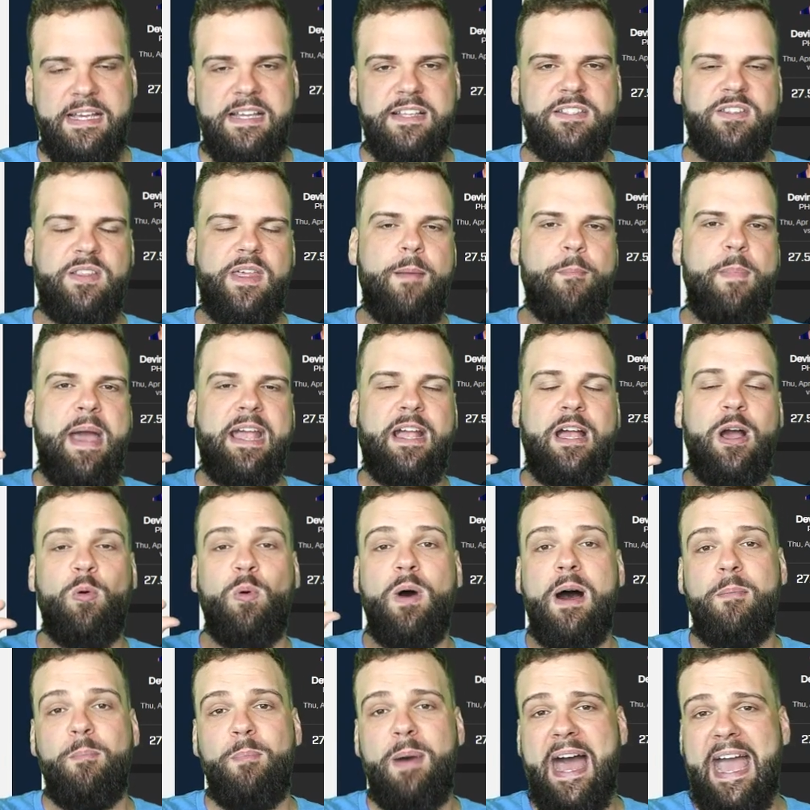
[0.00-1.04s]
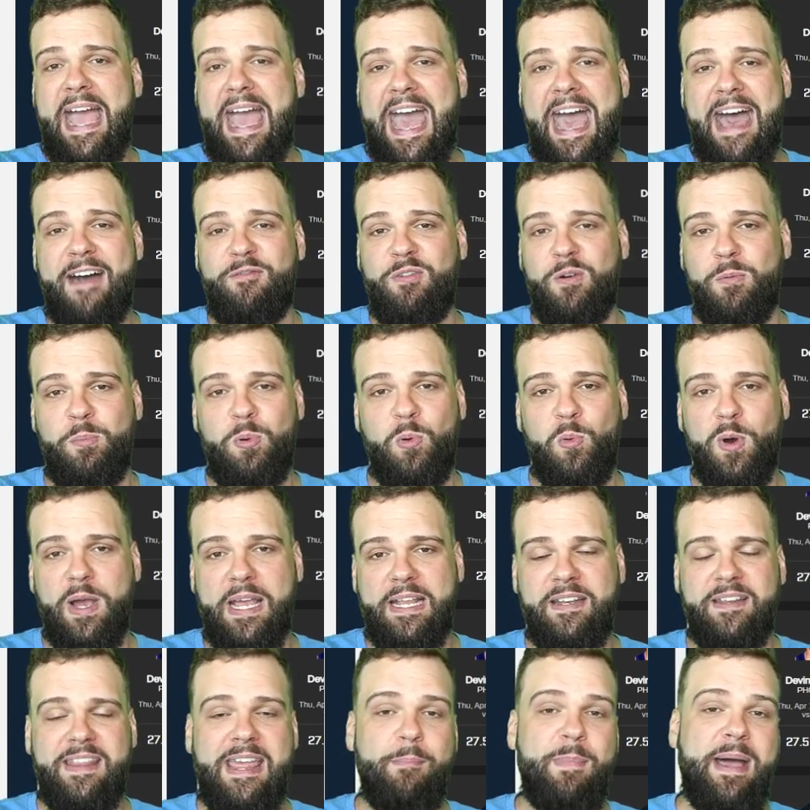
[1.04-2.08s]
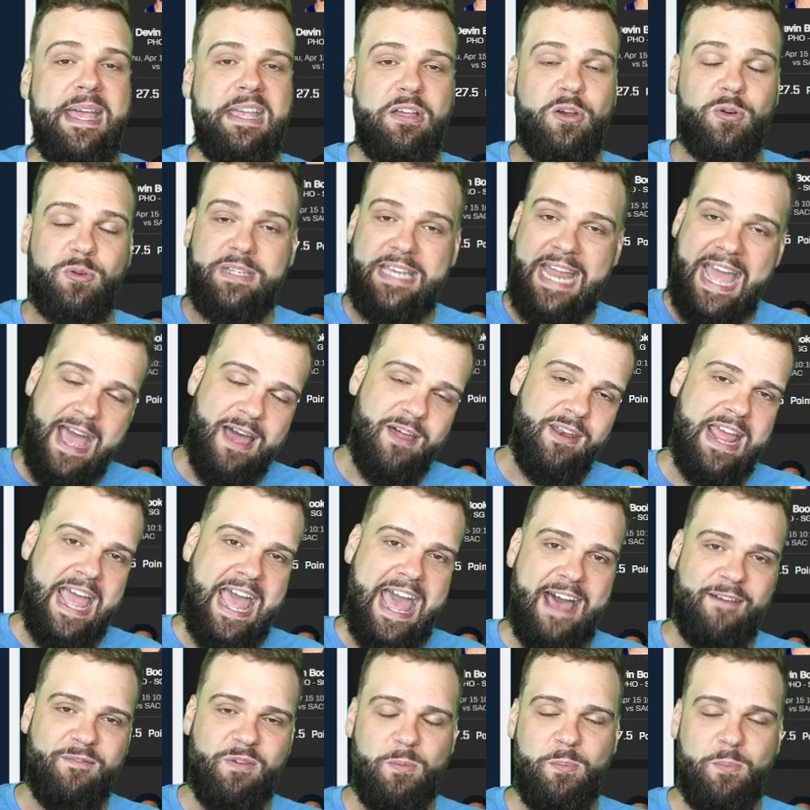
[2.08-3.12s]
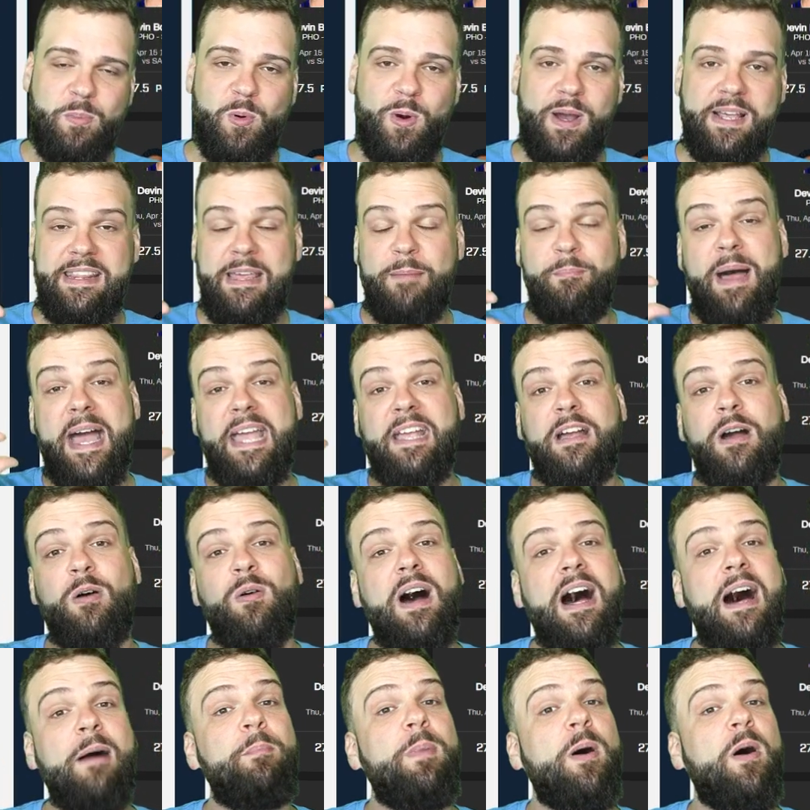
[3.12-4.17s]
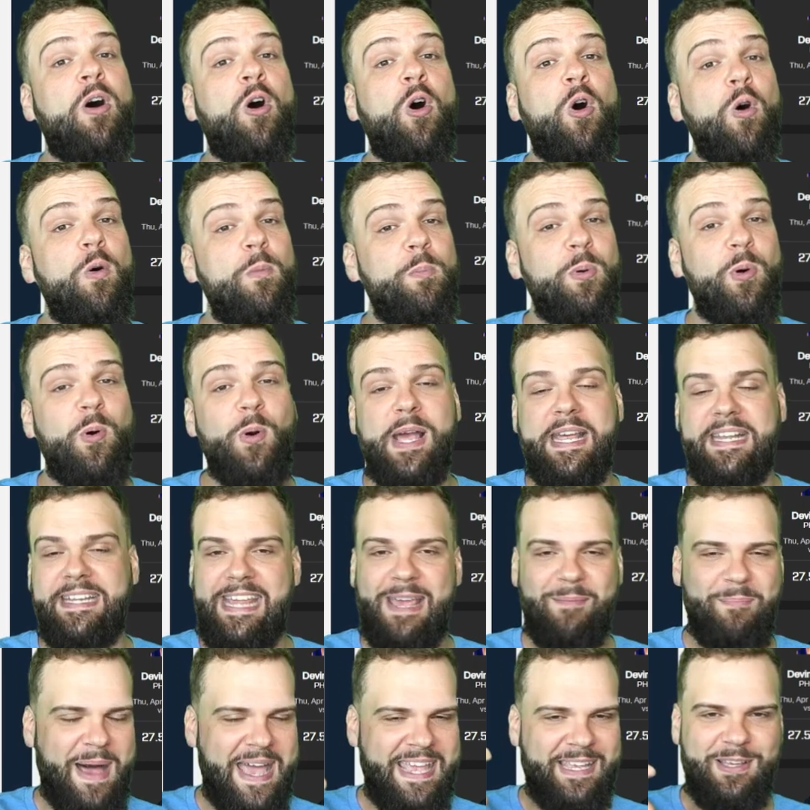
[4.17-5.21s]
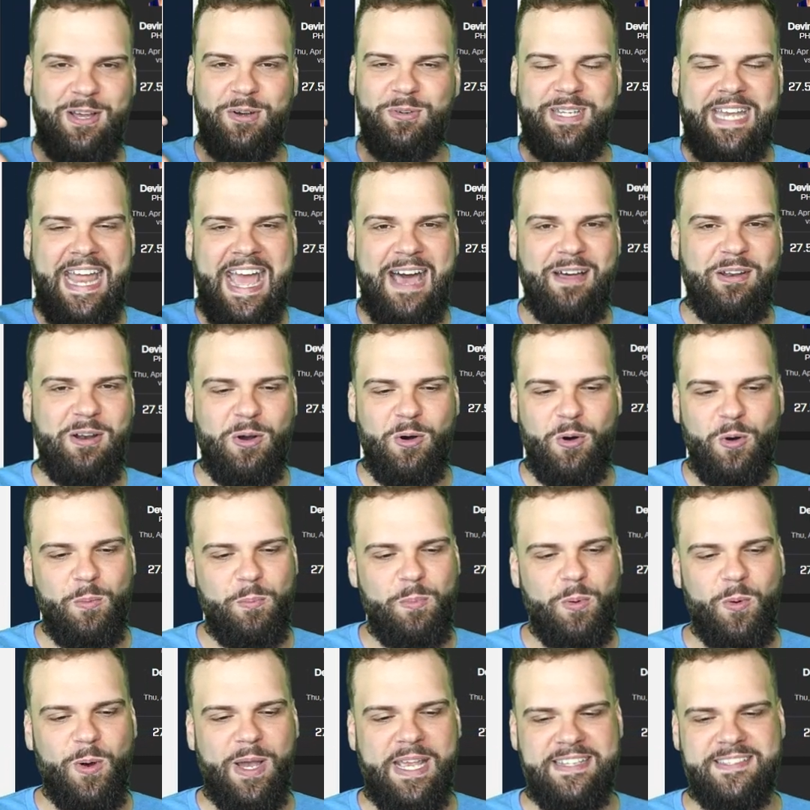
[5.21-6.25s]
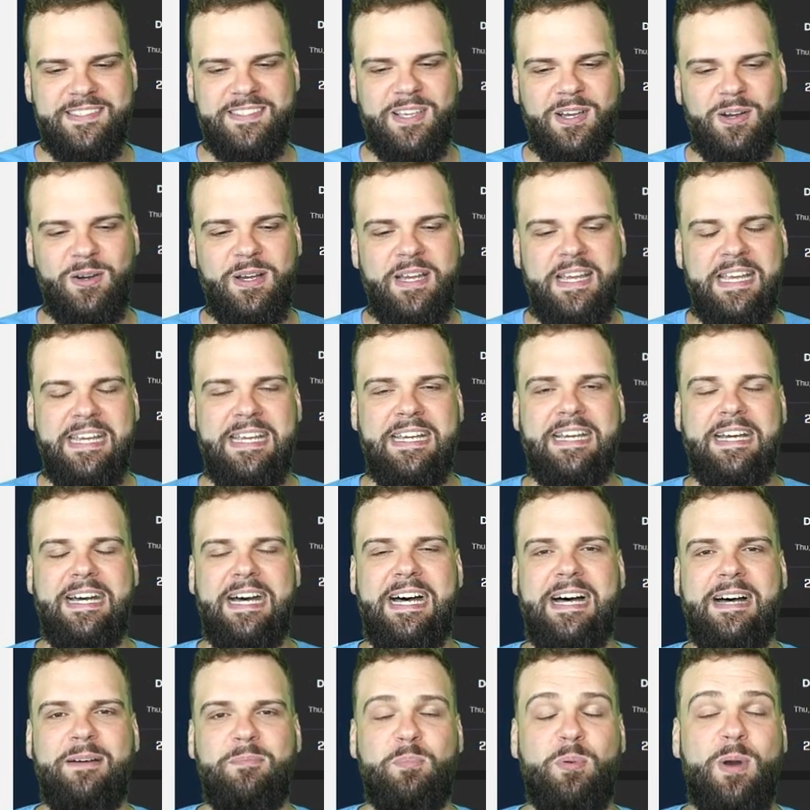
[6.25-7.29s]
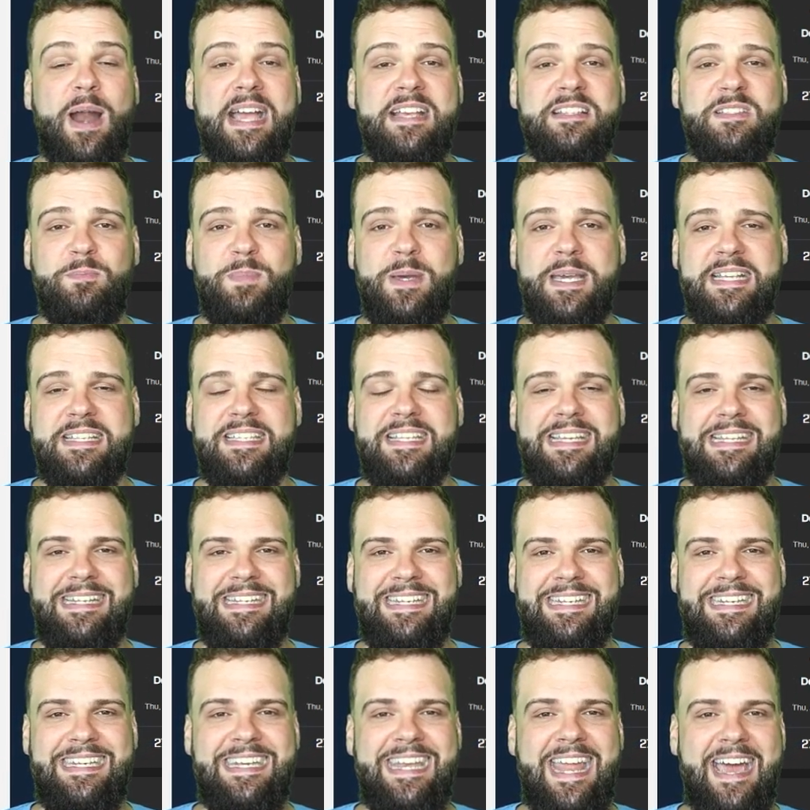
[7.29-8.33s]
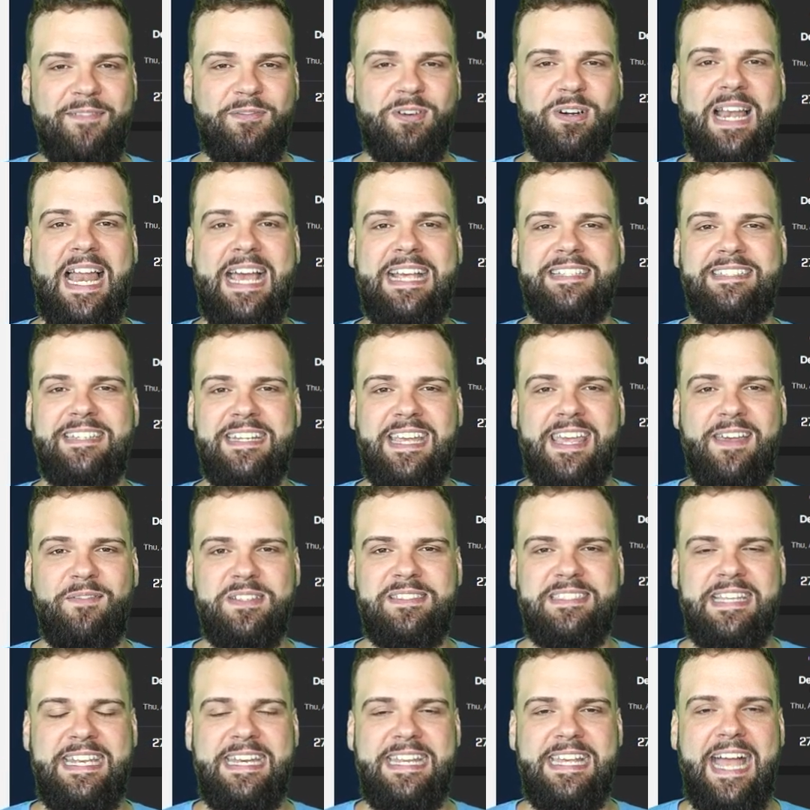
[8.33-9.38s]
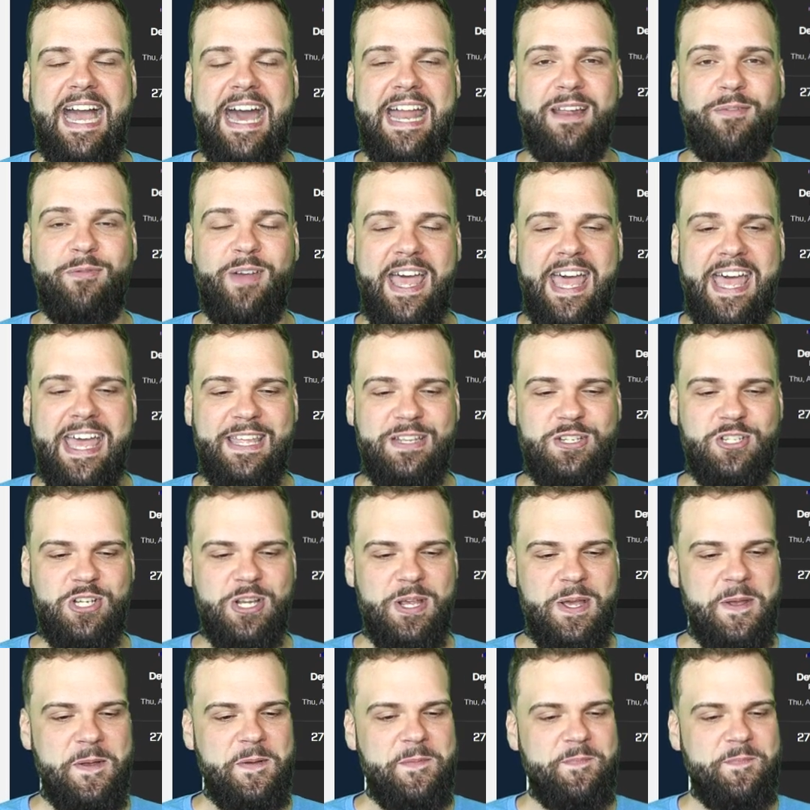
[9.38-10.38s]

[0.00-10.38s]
So they might go up by a half a point. They might go down a half a point. They might go up a whole point. They might go down a whole point. So PrizePicks never likes to give us any kind of edge.